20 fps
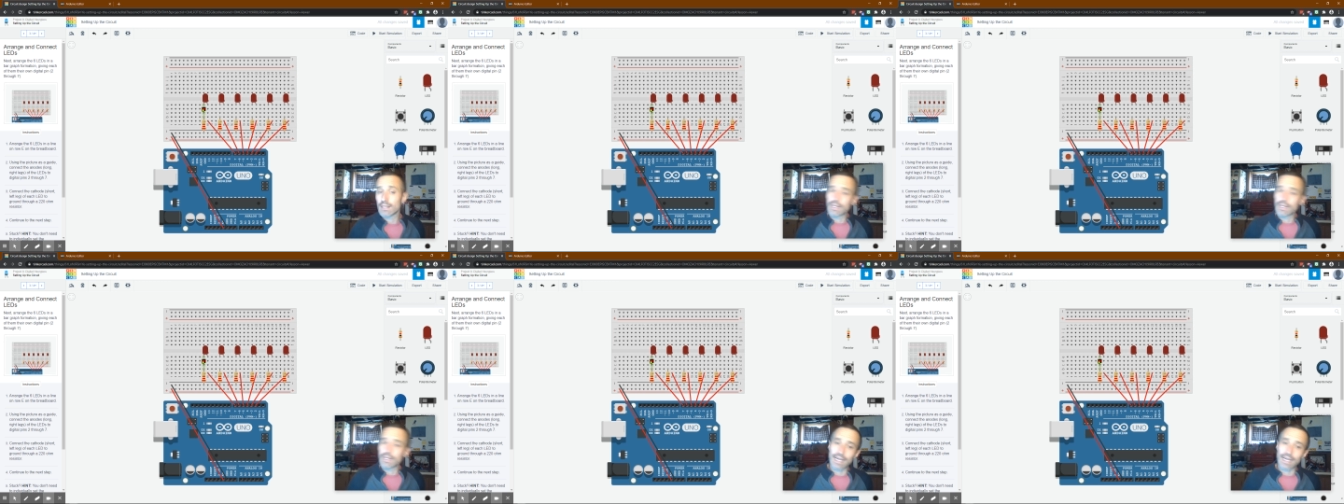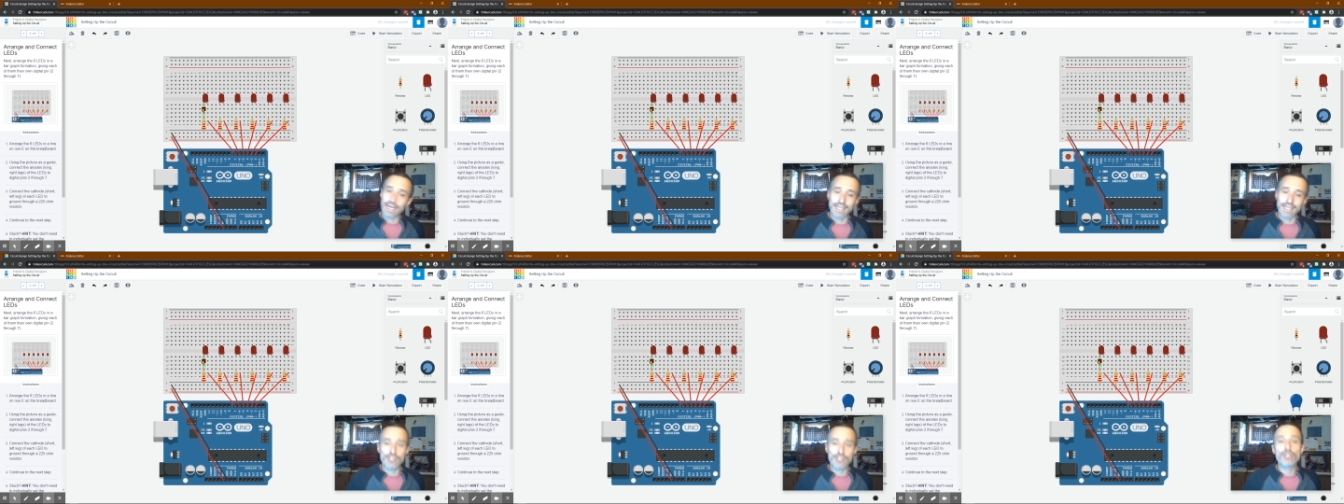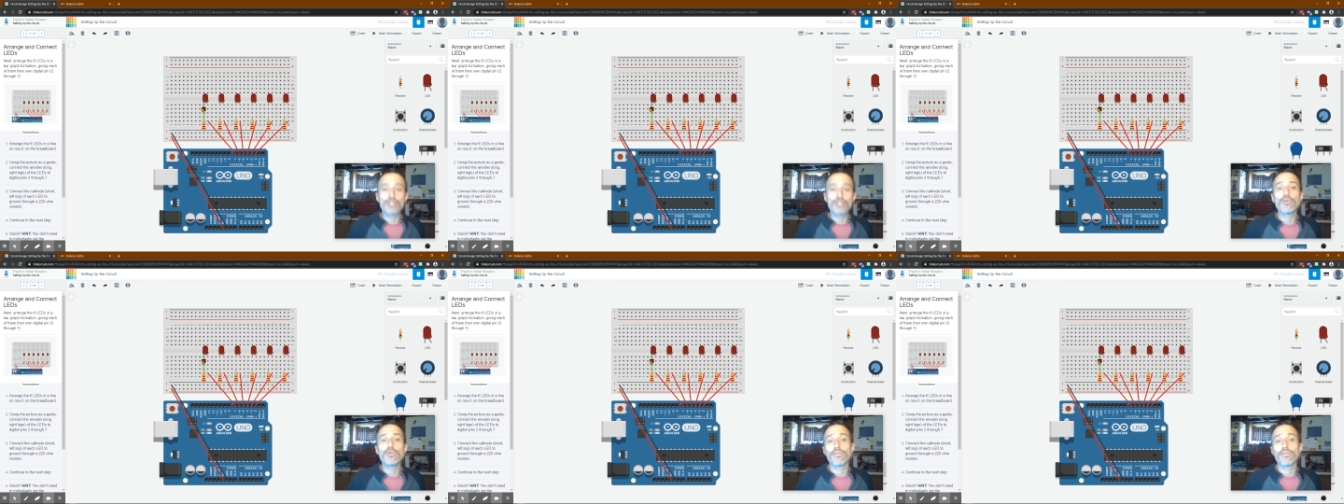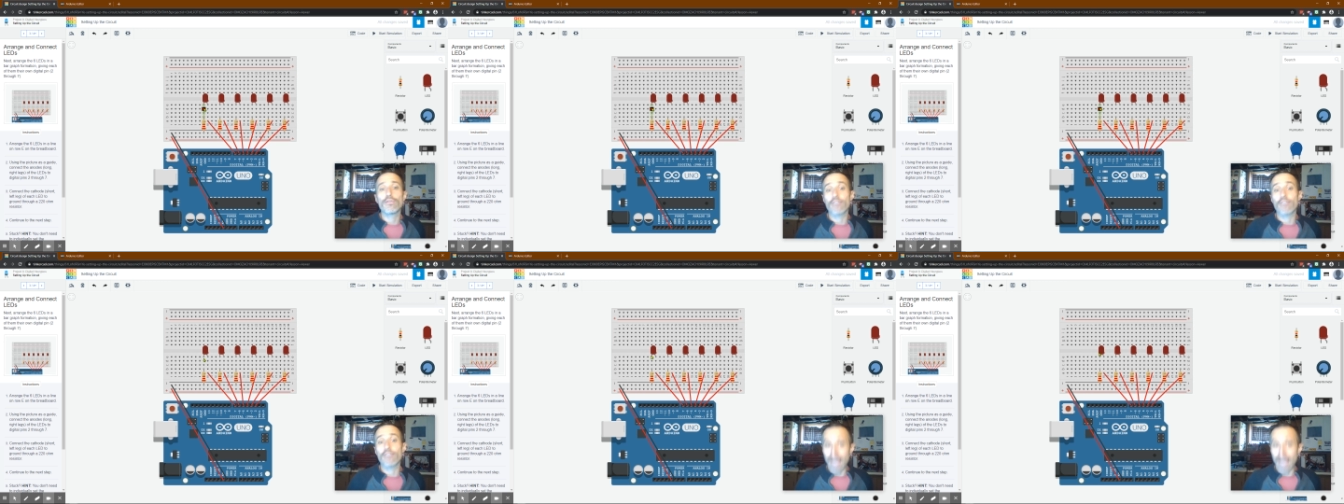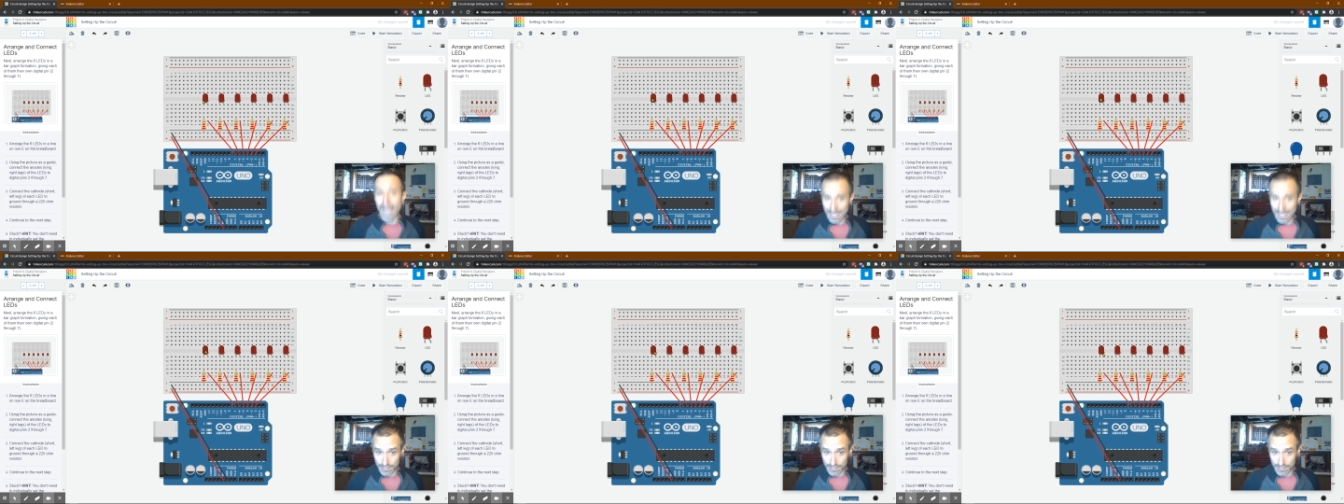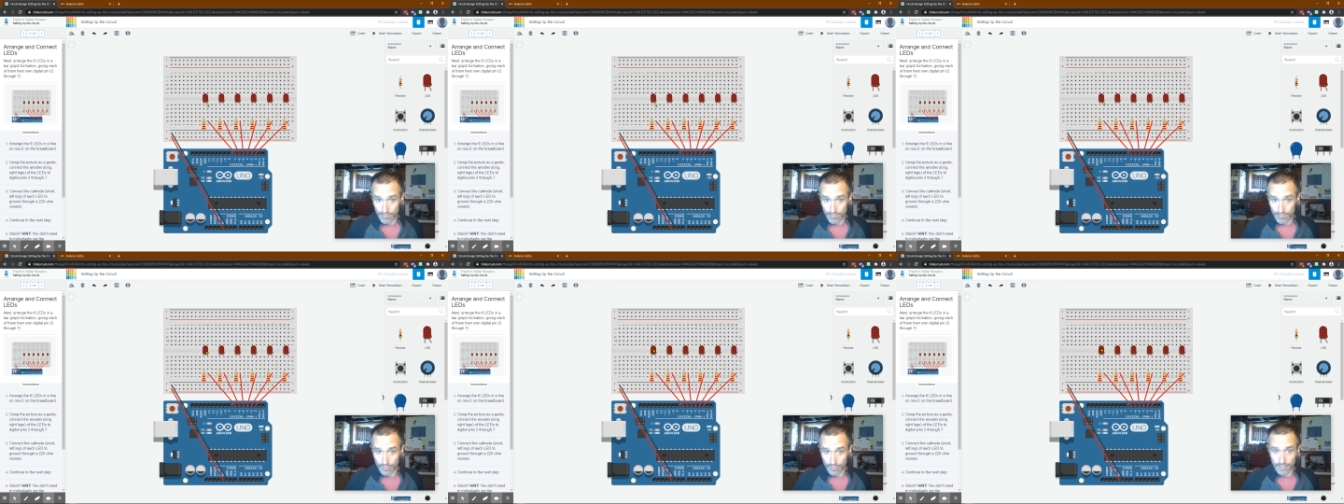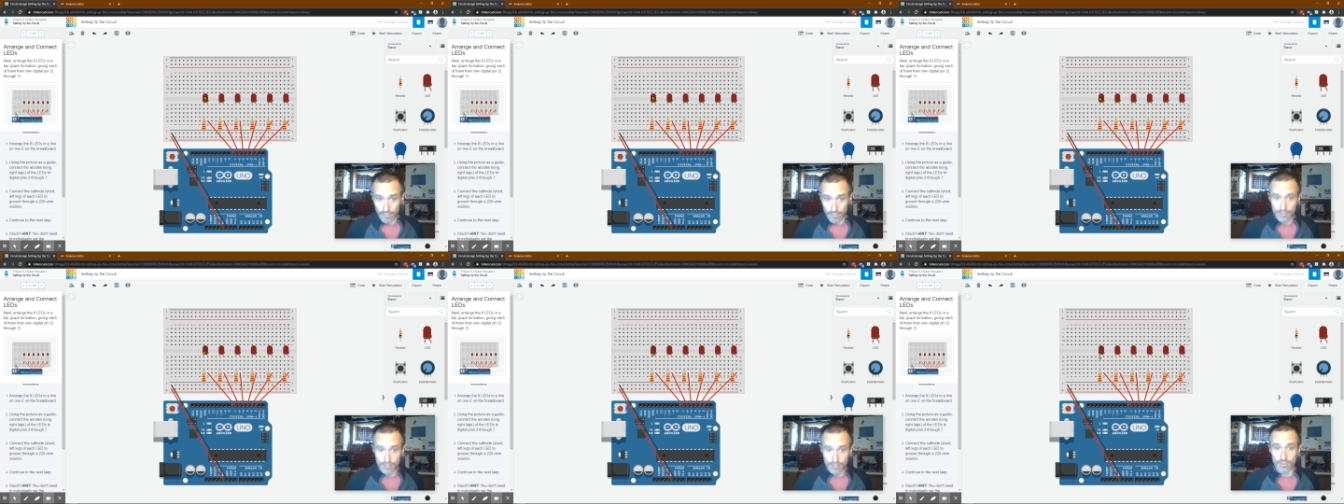I guess, too fast through
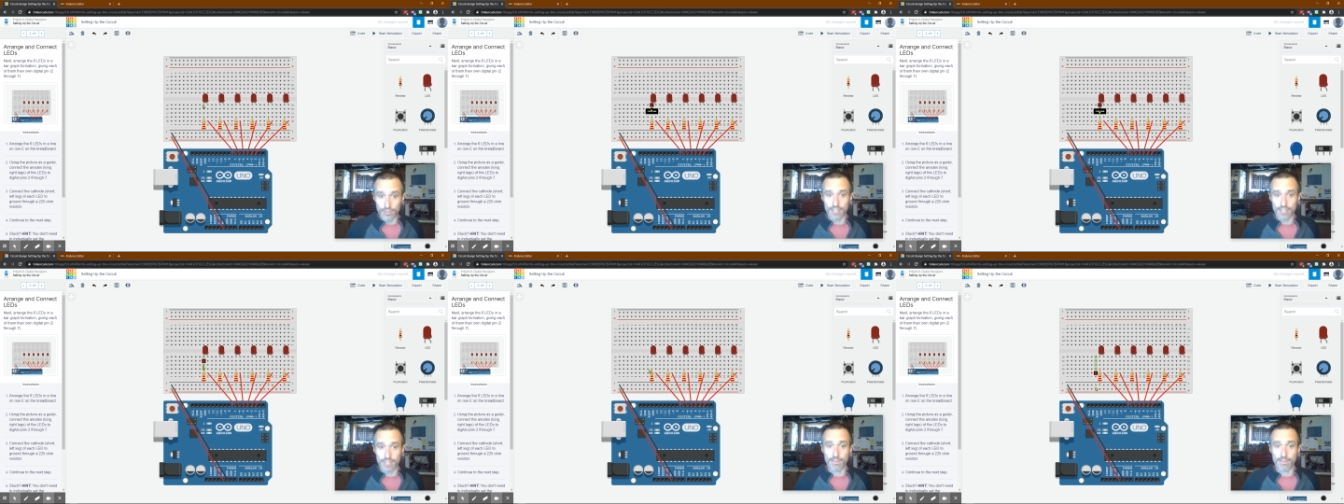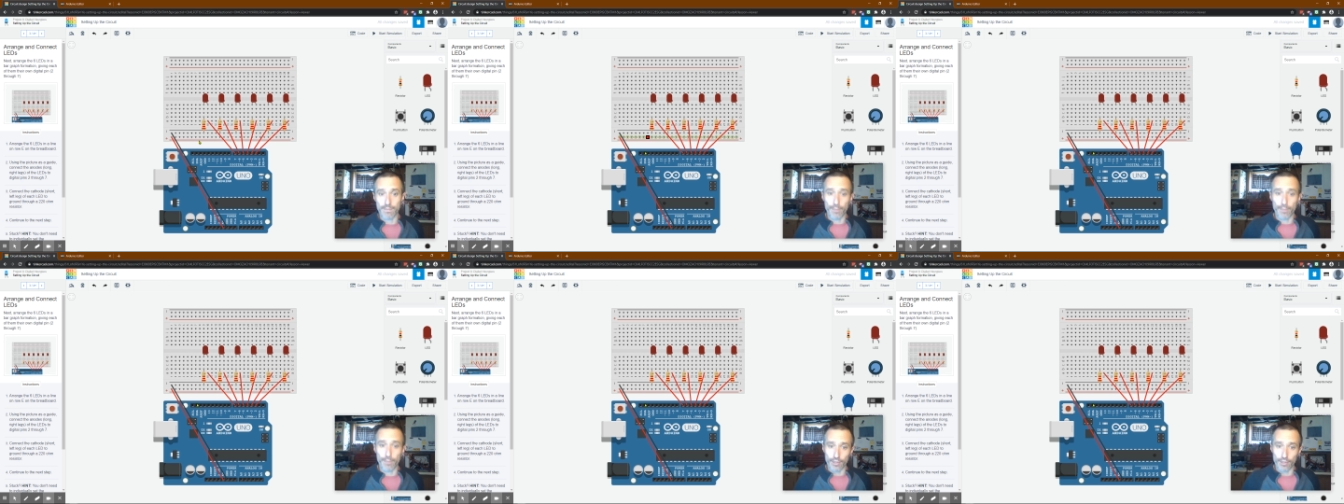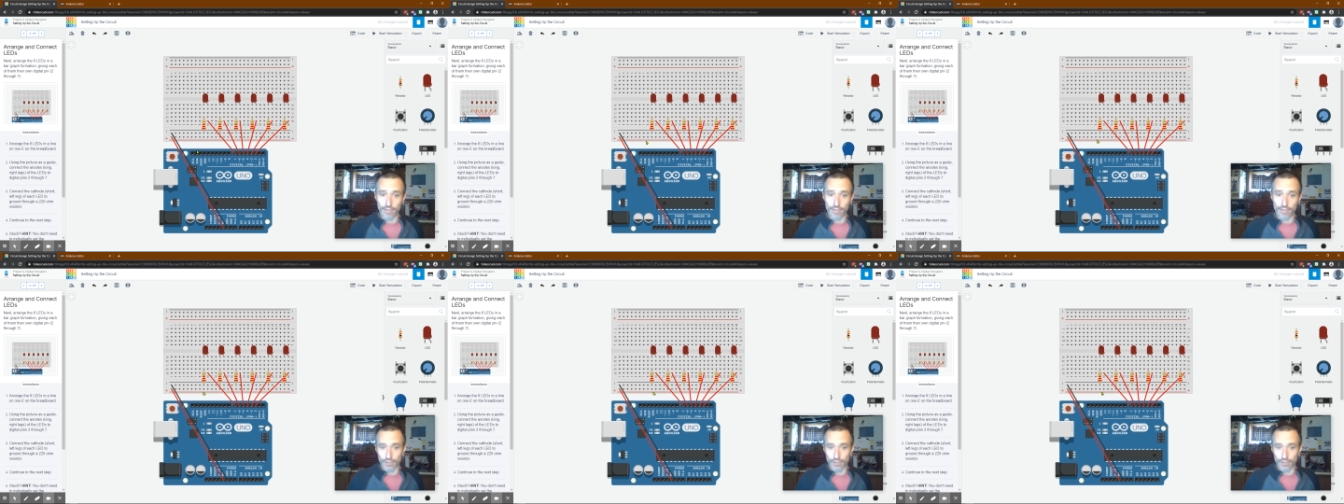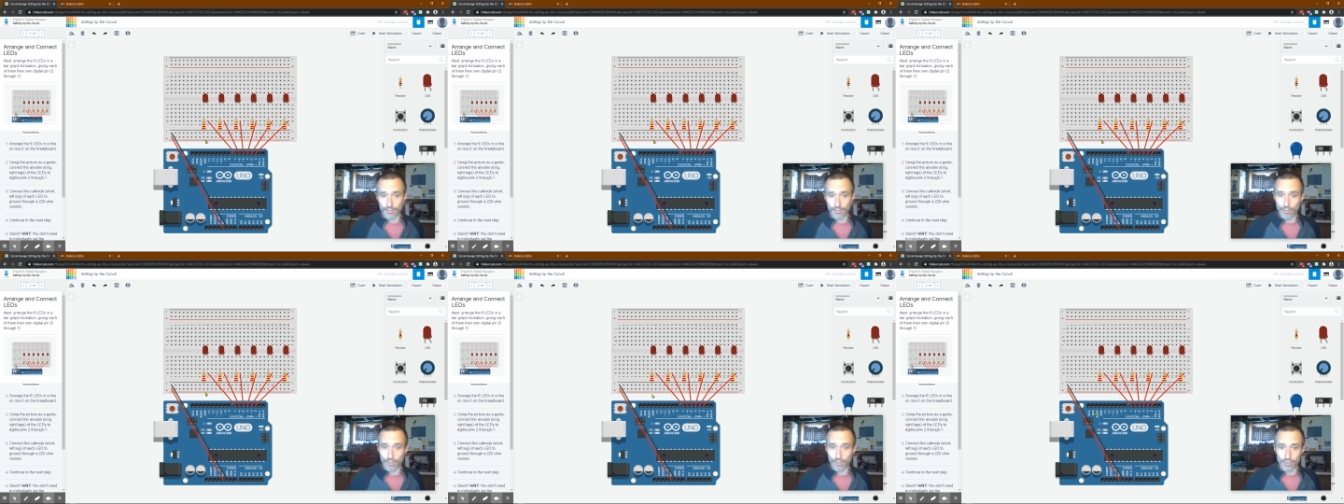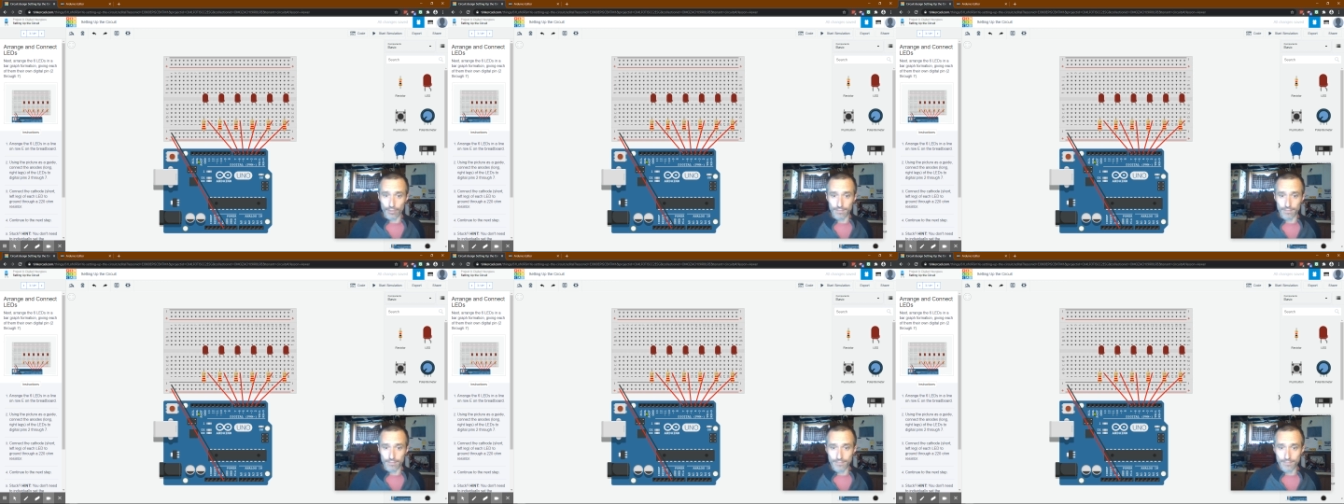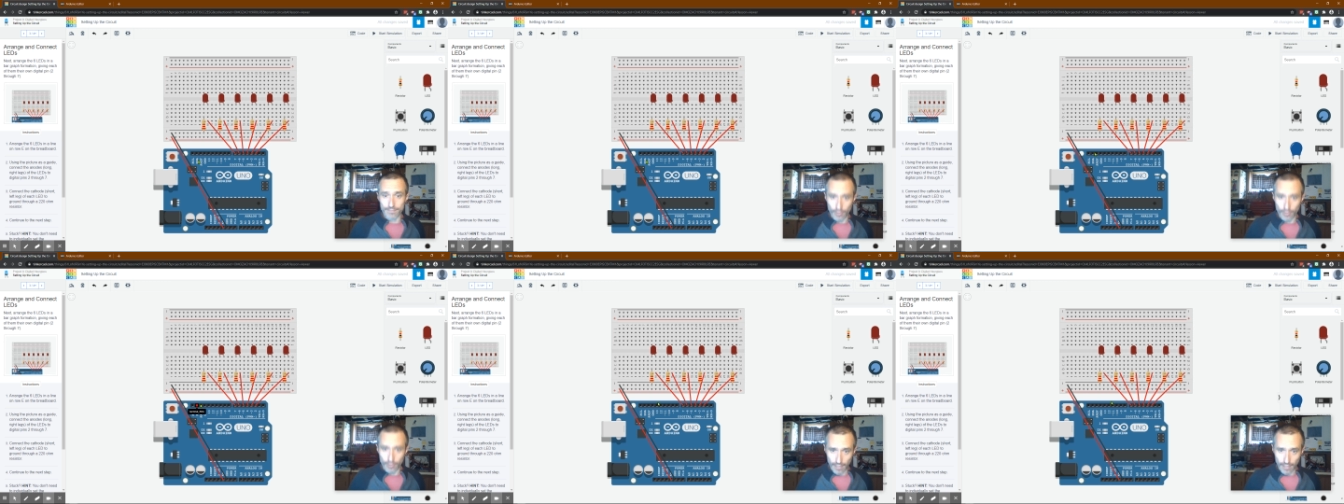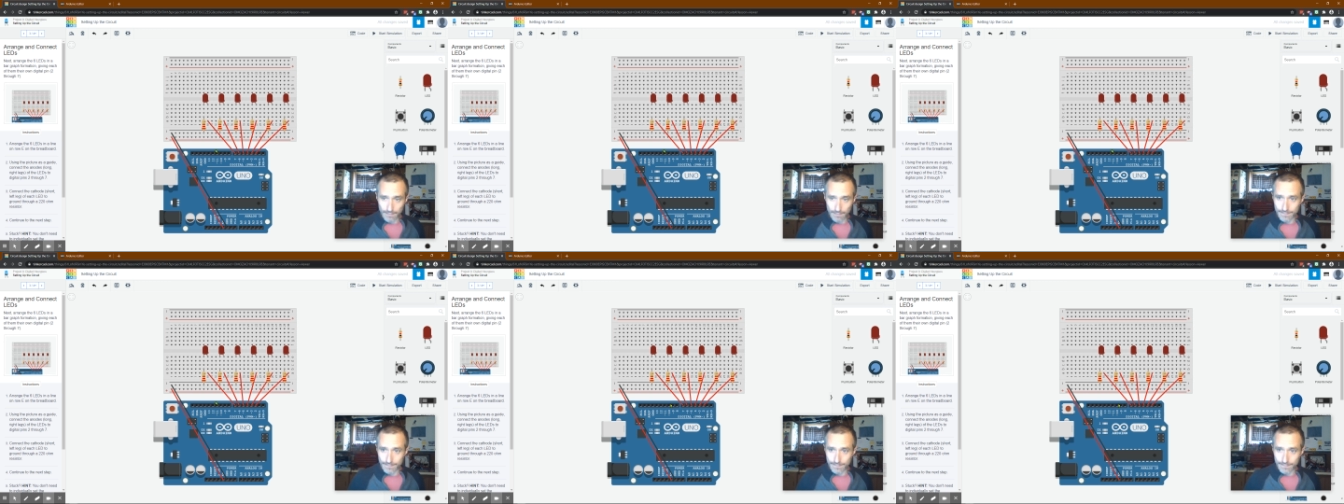here so it doesn't burn out the component. Okay?